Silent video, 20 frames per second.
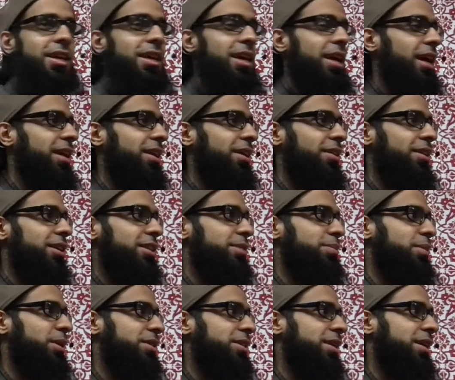and Allah
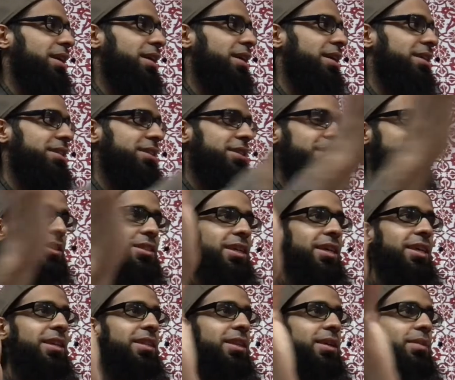subhanahu wa ta'ala is going to
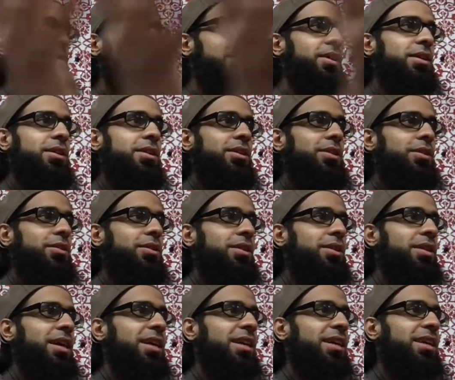take them. They're
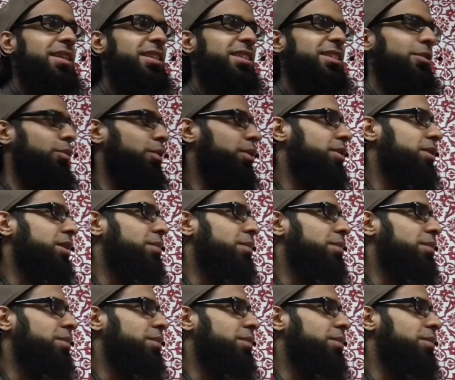not going to need to worry